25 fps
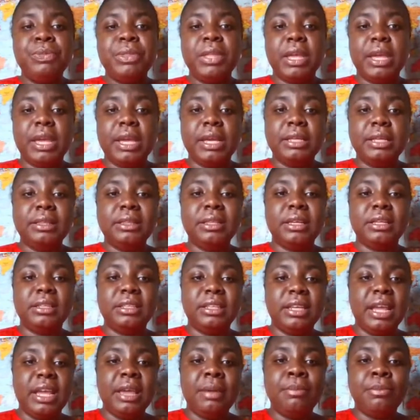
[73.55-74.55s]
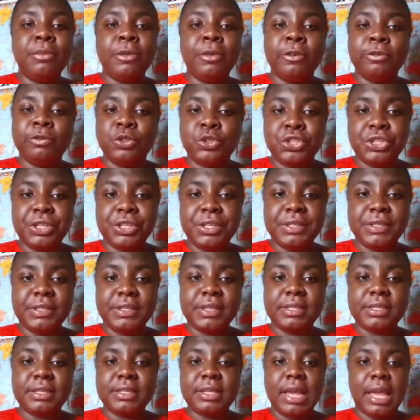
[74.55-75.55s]
in the name of
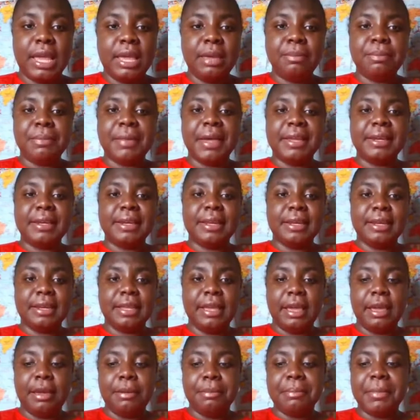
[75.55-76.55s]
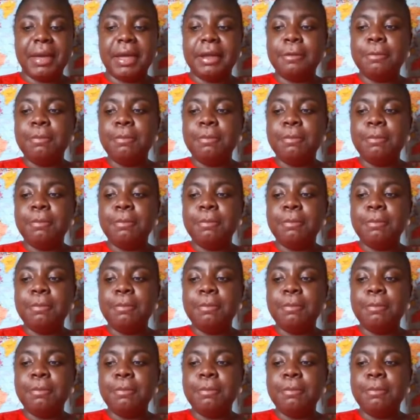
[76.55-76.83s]
Jesus. Amen and amen.